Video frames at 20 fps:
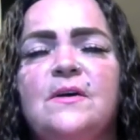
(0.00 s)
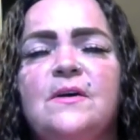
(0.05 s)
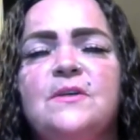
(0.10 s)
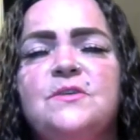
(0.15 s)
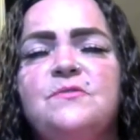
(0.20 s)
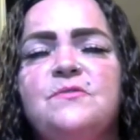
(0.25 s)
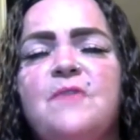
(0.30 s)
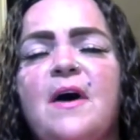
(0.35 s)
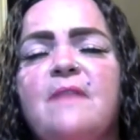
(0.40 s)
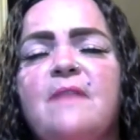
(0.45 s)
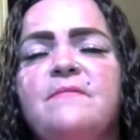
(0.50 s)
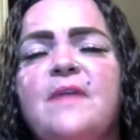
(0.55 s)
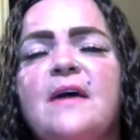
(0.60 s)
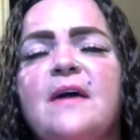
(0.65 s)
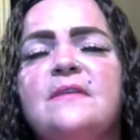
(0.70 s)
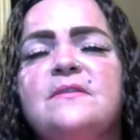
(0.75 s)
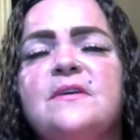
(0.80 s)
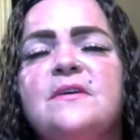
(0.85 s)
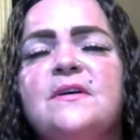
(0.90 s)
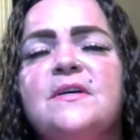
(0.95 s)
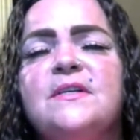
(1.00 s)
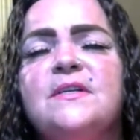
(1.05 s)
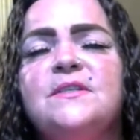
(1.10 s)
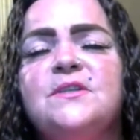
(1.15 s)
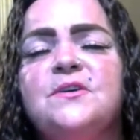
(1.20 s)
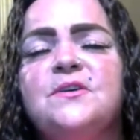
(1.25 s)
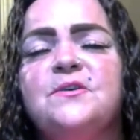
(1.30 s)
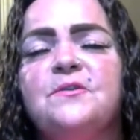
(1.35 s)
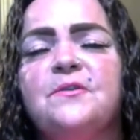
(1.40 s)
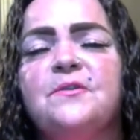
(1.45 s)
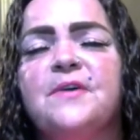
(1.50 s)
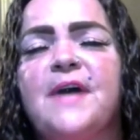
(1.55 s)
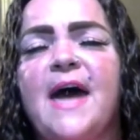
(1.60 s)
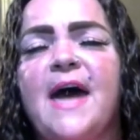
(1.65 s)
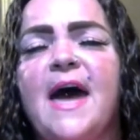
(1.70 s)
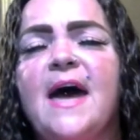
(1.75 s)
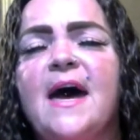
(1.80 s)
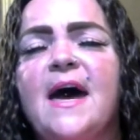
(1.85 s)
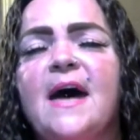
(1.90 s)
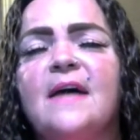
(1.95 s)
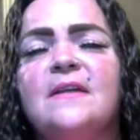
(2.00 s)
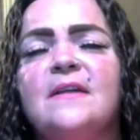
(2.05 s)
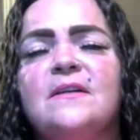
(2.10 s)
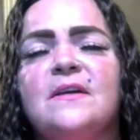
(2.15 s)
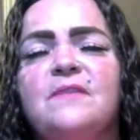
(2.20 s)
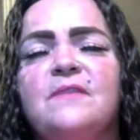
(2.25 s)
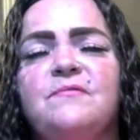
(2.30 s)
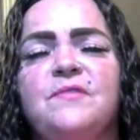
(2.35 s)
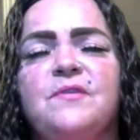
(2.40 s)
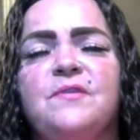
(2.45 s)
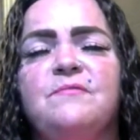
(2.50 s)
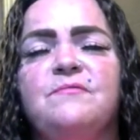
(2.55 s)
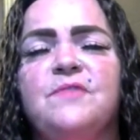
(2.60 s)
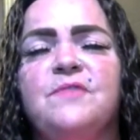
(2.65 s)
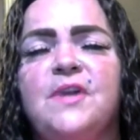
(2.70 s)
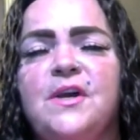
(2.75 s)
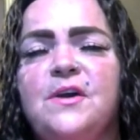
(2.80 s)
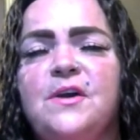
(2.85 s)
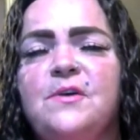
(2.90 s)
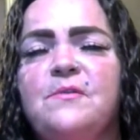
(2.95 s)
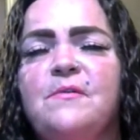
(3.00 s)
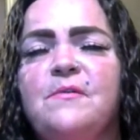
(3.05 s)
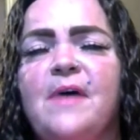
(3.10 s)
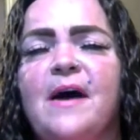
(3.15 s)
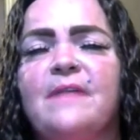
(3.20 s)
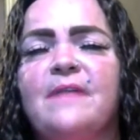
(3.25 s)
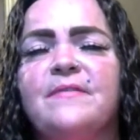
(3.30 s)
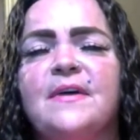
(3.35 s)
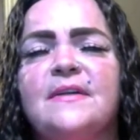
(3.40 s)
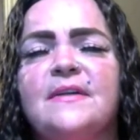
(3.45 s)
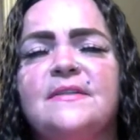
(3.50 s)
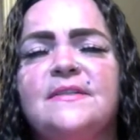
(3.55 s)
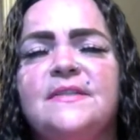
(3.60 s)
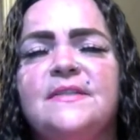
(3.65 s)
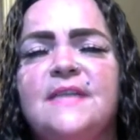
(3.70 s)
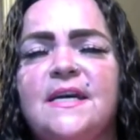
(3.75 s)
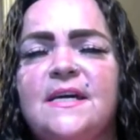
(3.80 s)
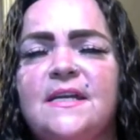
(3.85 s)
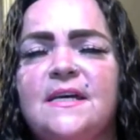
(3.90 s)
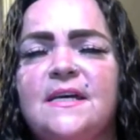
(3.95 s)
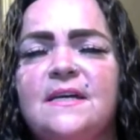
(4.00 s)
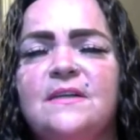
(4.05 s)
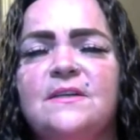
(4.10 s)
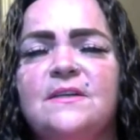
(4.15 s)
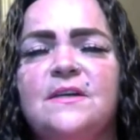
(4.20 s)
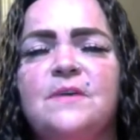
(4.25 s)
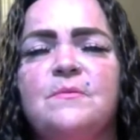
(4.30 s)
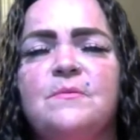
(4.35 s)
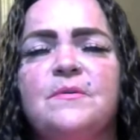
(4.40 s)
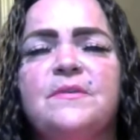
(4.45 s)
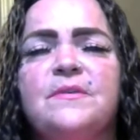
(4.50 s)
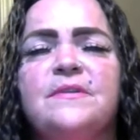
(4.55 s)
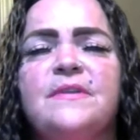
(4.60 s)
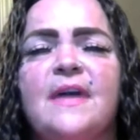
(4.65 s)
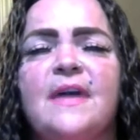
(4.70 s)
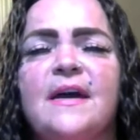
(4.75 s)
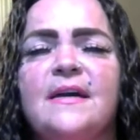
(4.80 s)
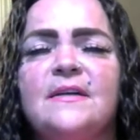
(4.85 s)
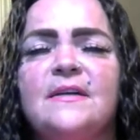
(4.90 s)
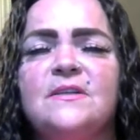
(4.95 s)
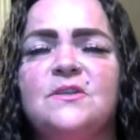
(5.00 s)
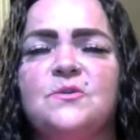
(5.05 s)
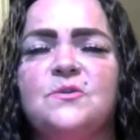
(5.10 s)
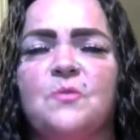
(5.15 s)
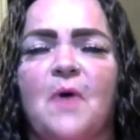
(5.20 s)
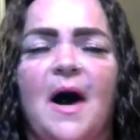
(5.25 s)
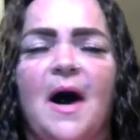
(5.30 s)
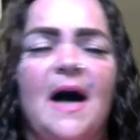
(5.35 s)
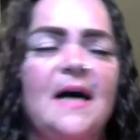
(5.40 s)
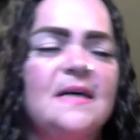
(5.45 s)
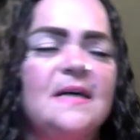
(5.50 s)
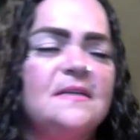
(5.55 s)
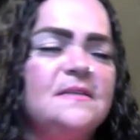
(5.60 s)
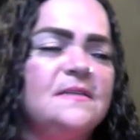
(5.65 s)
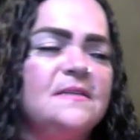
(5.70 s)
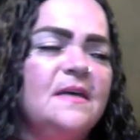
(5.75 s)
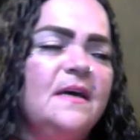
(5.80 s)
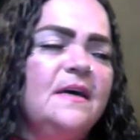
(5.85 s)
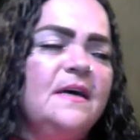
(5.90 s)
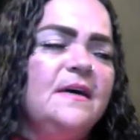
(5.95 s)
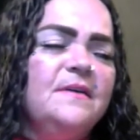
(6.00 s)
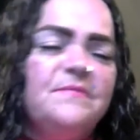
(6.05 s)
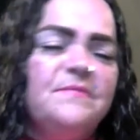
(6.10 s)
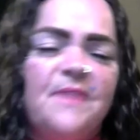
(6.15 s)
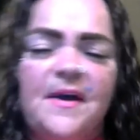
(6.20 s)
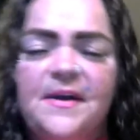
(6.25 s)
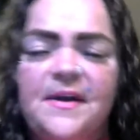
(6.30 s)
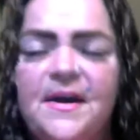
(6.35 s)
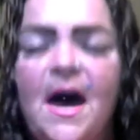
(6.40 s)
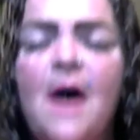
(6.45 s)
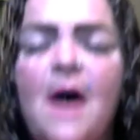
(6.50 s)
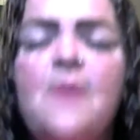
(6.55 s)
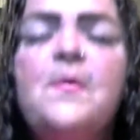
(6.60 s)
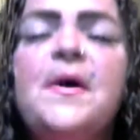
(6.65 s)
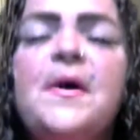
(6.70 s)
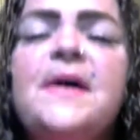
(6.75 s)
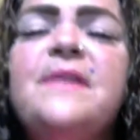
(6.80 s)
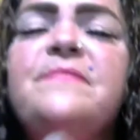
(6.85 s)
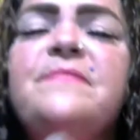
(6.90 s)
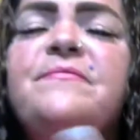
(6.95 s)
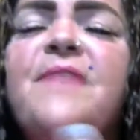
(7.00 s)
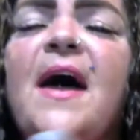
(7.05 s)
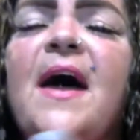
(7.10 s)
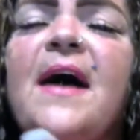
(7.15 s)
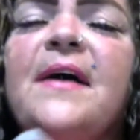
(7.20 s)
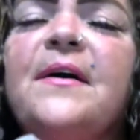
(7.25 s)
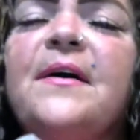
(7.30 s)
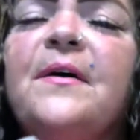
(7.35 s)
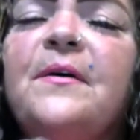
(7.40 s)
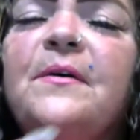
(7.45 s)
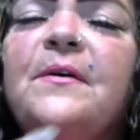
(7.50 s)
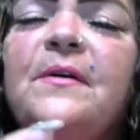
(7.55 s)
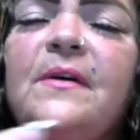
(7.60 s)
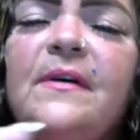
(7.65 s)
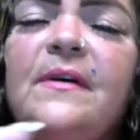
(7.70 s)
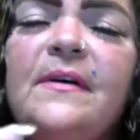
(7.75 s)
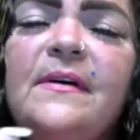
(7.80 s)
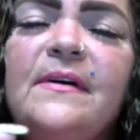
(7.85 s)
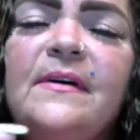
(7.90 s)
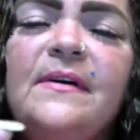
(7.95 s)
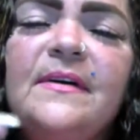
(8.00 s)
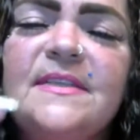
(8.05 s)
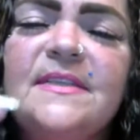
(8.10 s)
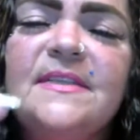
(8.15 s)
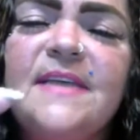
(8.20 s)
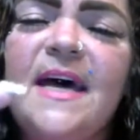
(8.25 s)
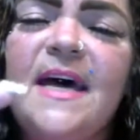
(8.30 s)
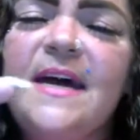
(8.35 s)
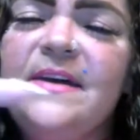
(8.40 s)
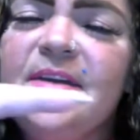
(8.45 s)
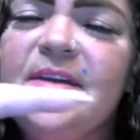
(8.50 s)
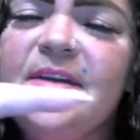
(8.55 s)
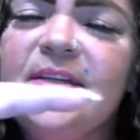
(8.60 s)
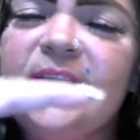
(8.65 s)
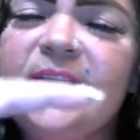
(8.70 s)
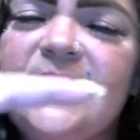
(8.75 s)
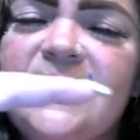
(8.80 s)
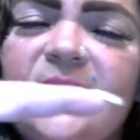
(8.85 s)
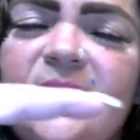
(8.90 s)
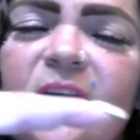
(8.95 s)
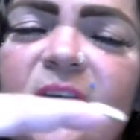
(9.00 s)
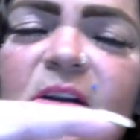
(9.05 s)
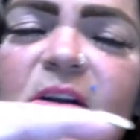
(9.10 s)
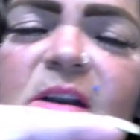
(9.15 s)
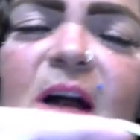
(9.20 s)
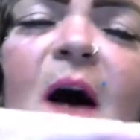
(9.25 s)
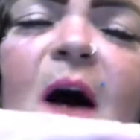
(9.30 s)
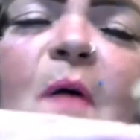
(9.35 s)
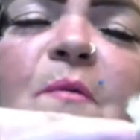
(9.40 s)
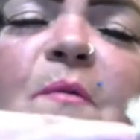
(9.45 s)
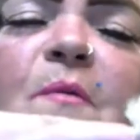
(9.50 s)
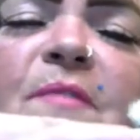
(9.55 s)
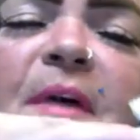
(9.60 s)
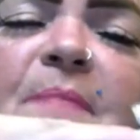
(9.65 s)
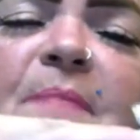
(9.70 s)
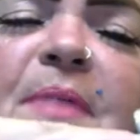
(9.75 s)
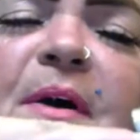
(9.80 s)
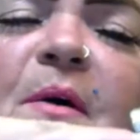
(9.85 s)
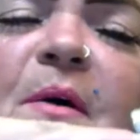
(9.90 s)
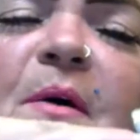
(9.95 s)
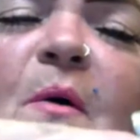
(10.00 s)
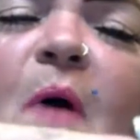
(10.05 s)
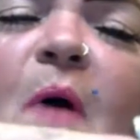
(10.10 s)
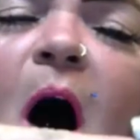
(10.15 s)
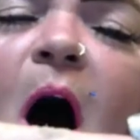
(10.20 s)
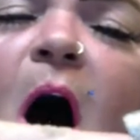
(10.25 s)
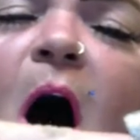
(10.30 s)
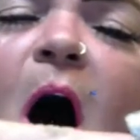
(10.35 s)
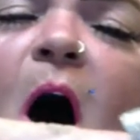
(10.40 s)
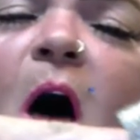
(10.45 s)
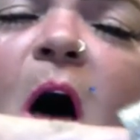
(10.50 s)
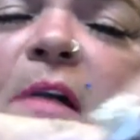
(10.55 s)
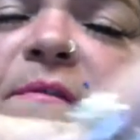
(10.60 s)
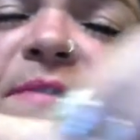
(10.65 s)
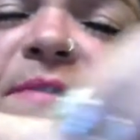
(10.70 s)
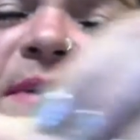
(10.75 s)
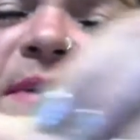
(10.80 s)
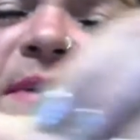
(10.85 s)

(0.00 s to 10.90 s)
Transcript: to have that done to your cat, if you knew how they did it, you would think twice. They go in there, say this is the claw, they peel all of the